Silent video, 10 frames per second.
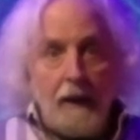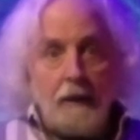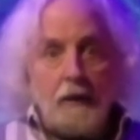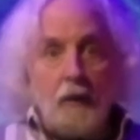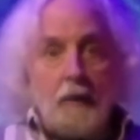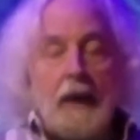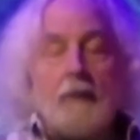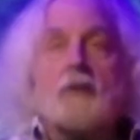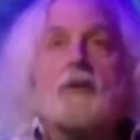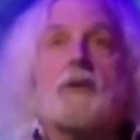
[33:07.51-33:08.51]
You'll be
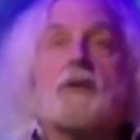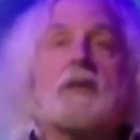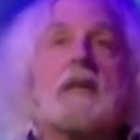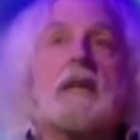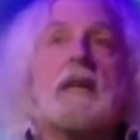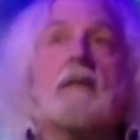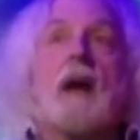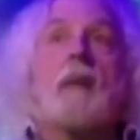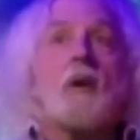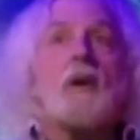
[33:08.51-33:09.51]
able to see,
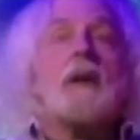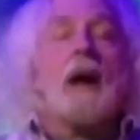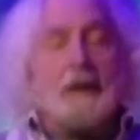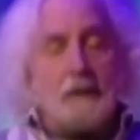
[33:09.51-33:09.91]
I